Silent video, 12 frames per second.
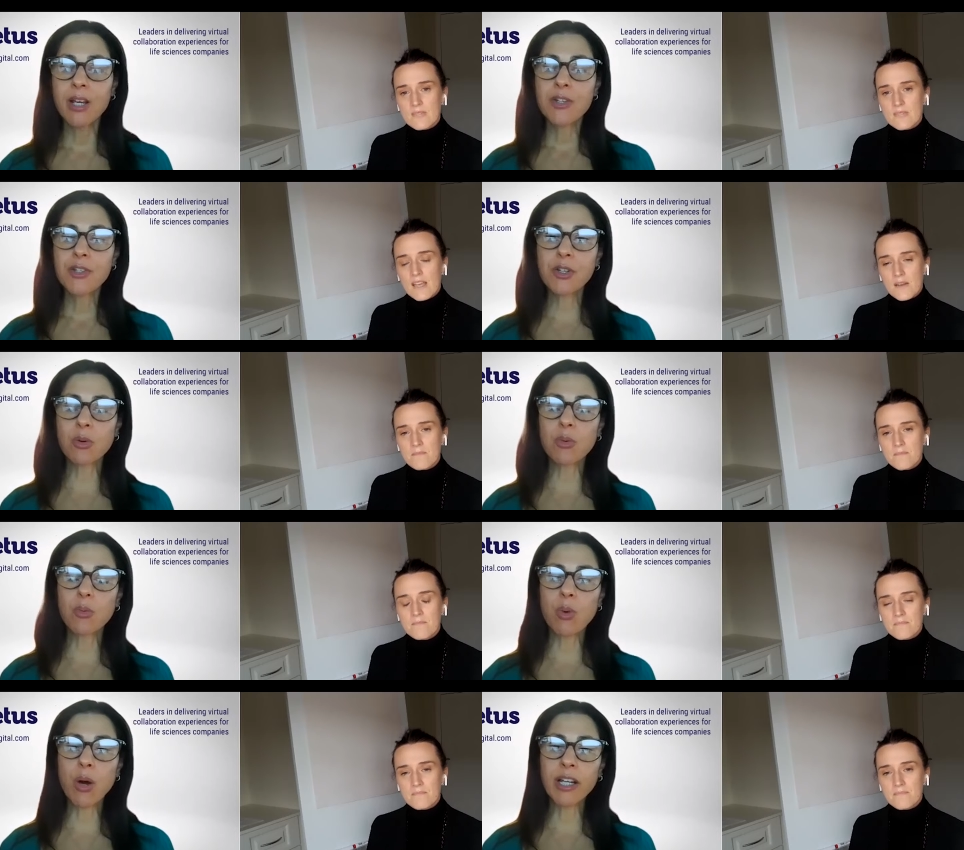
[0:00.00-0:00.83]
Speaker 1: So,
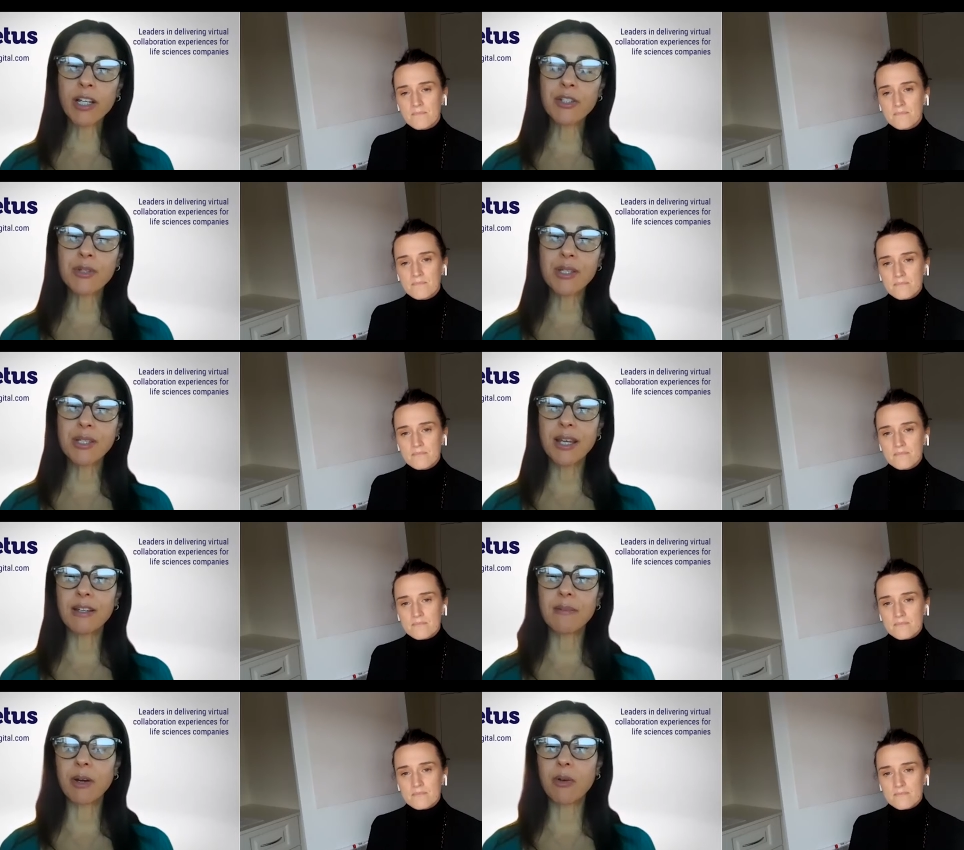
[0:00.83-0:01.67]
yeah. what can you
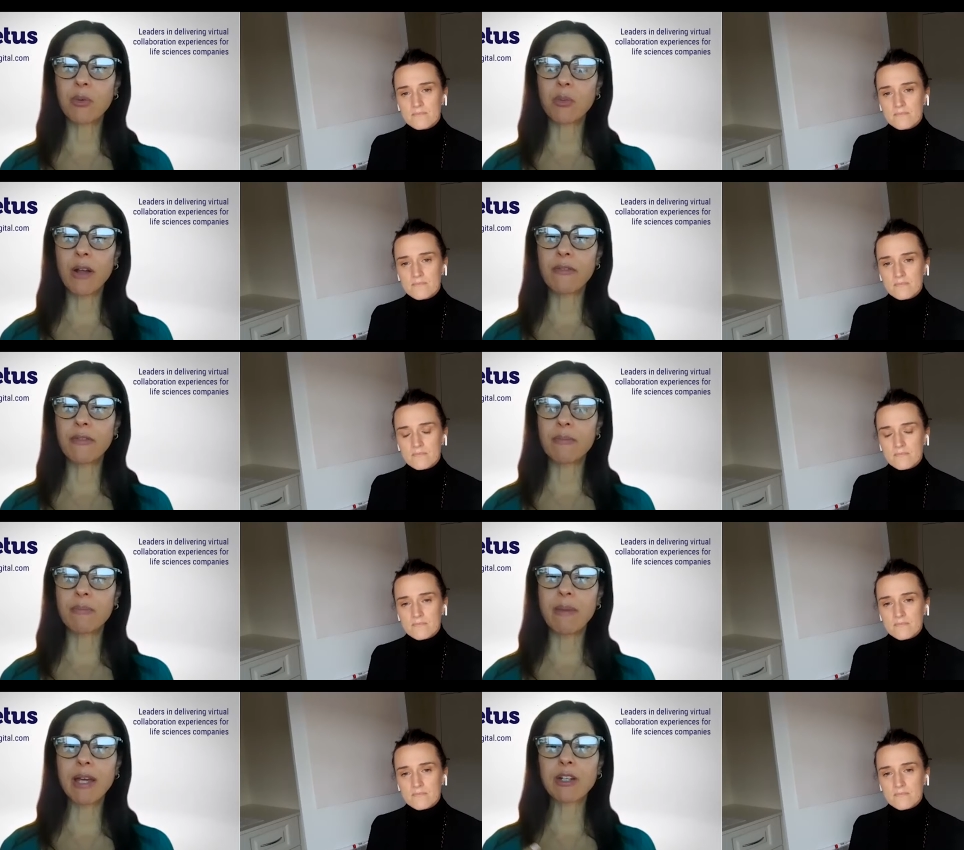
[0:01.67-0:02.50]
say about what
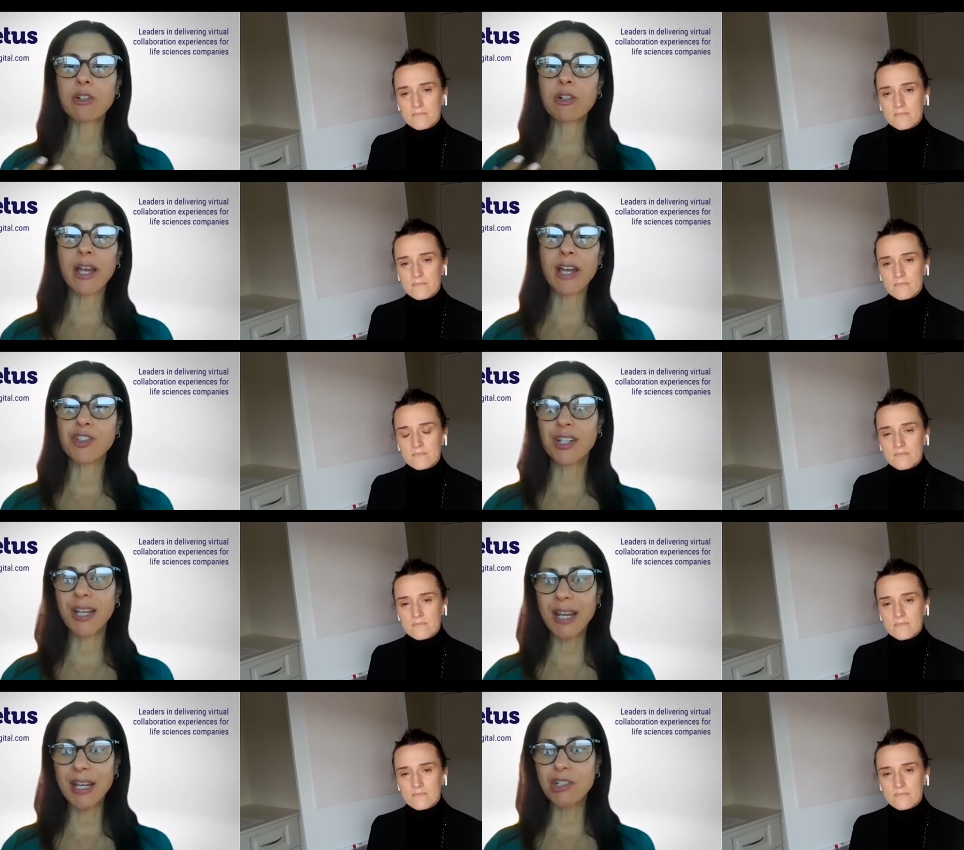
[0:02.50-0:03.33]
medical
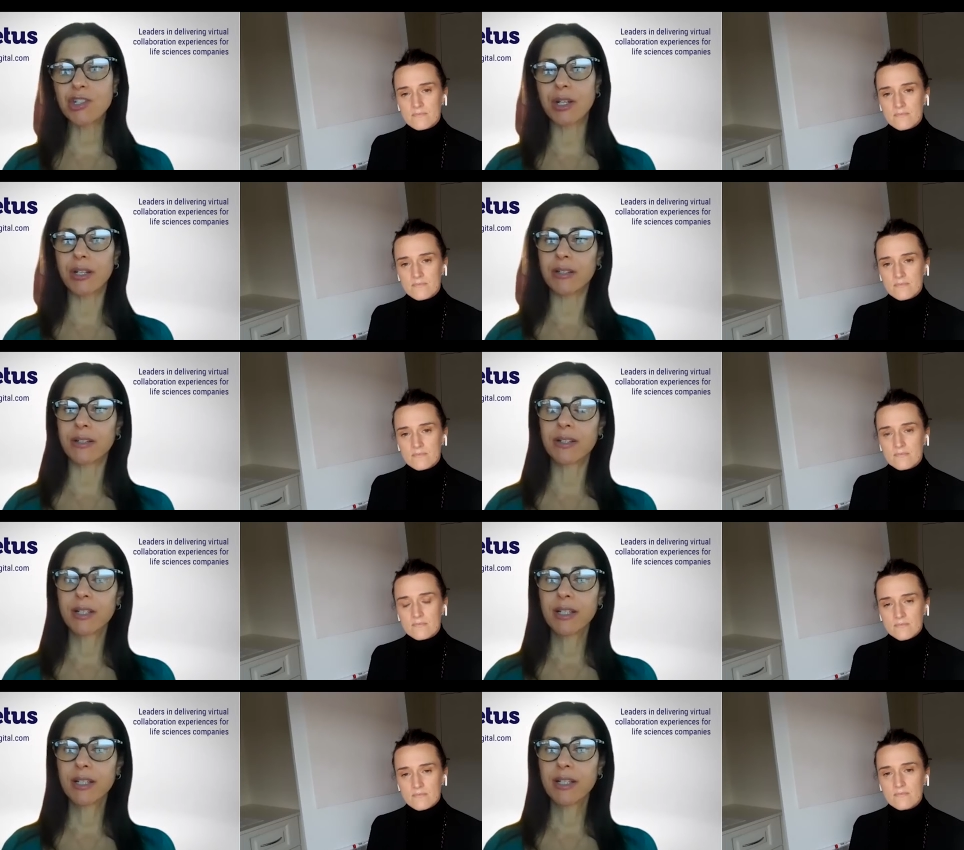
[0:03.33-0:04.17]
education
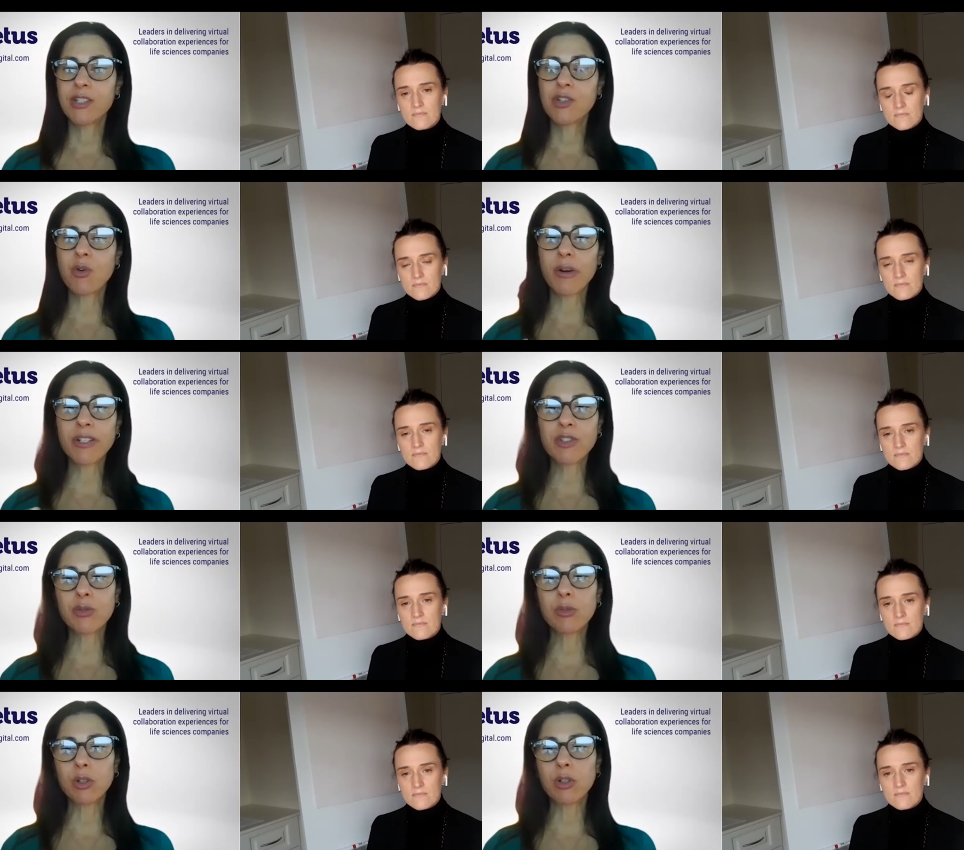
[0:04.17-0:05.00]
is going
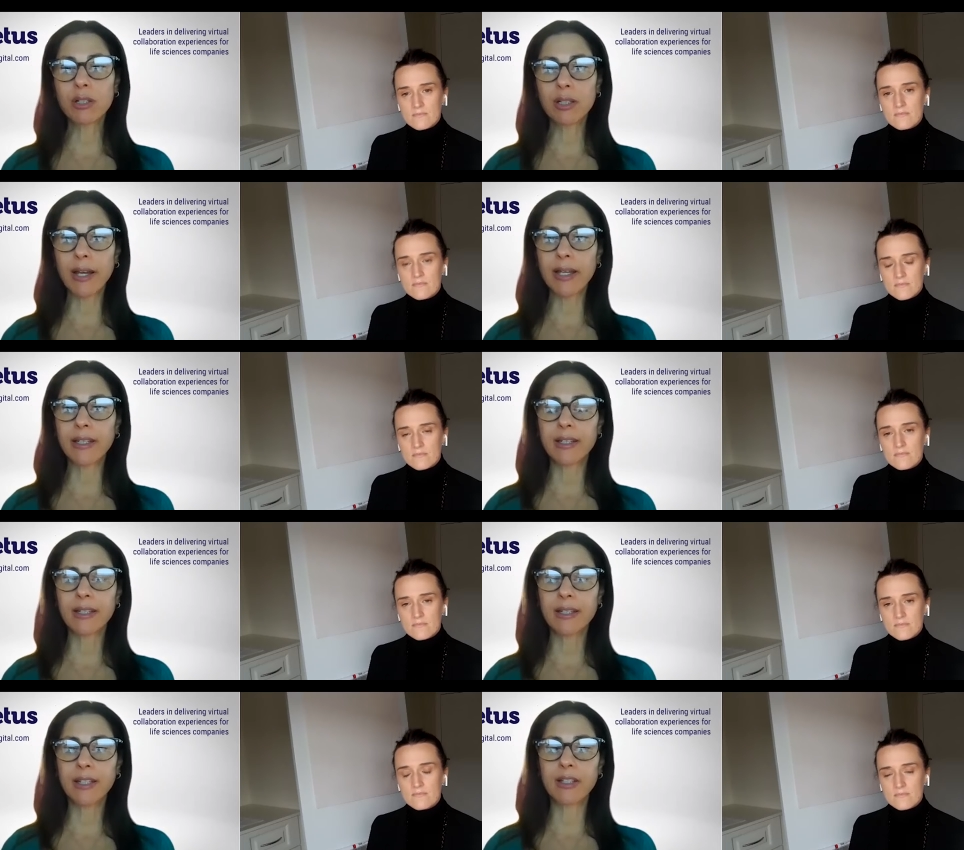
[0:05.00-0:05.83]
to look
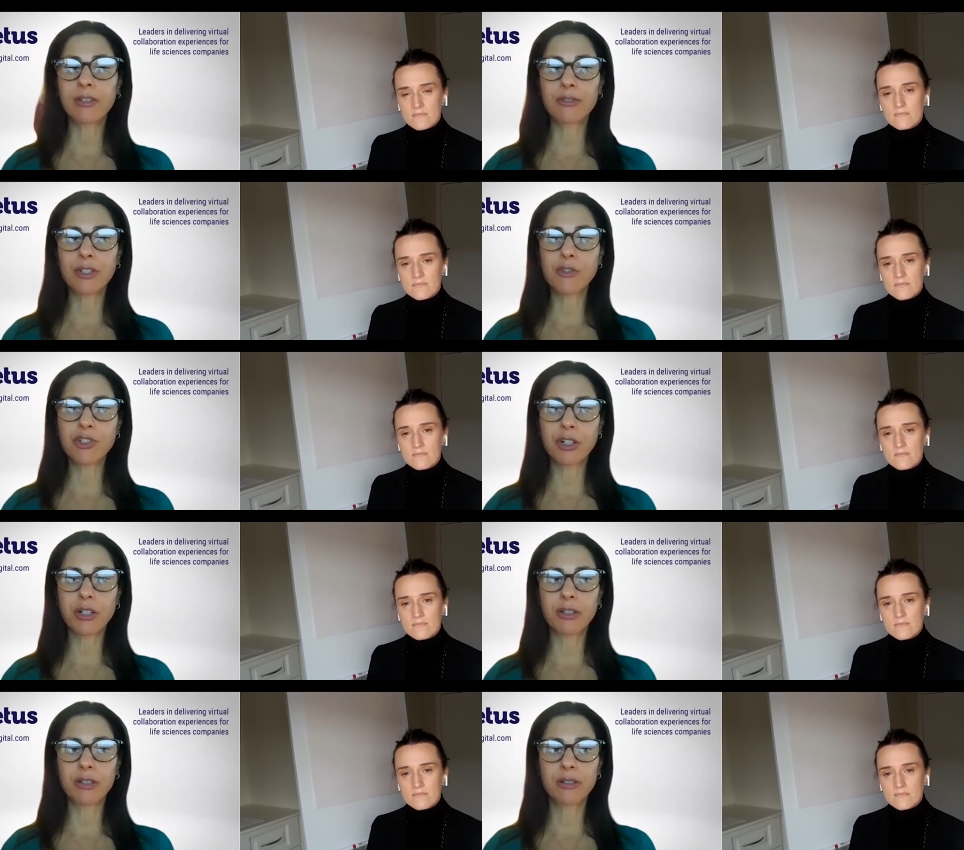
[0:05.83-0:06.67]
like in the
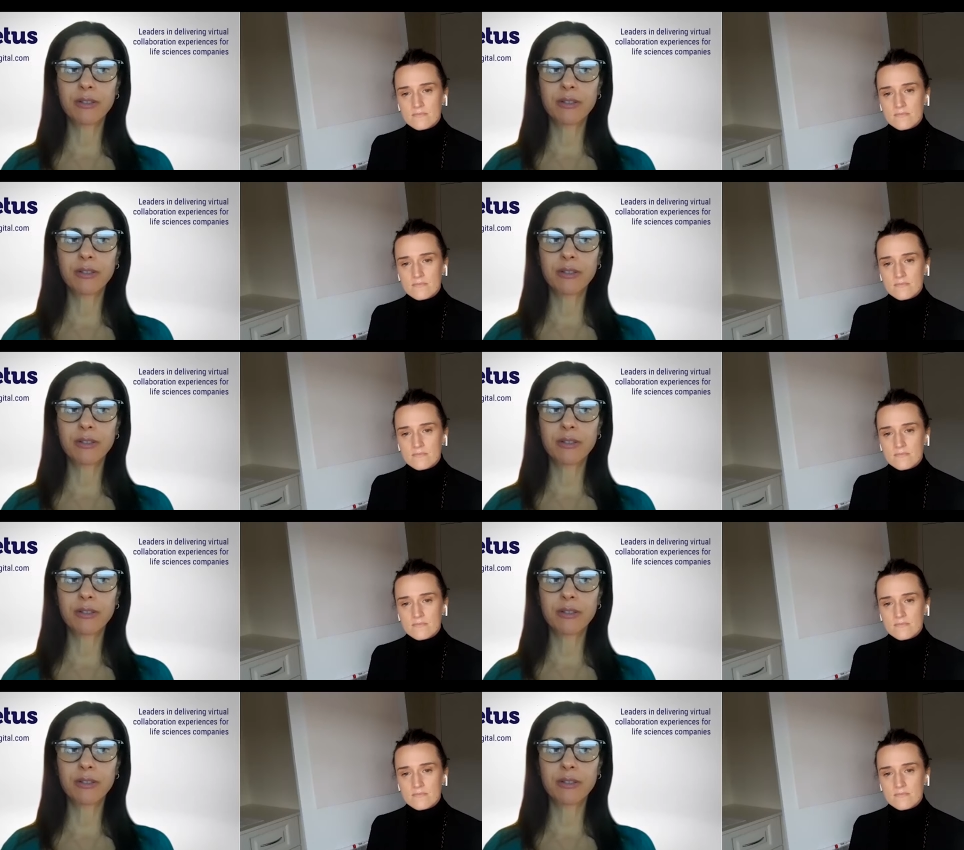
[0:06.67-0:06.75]
future?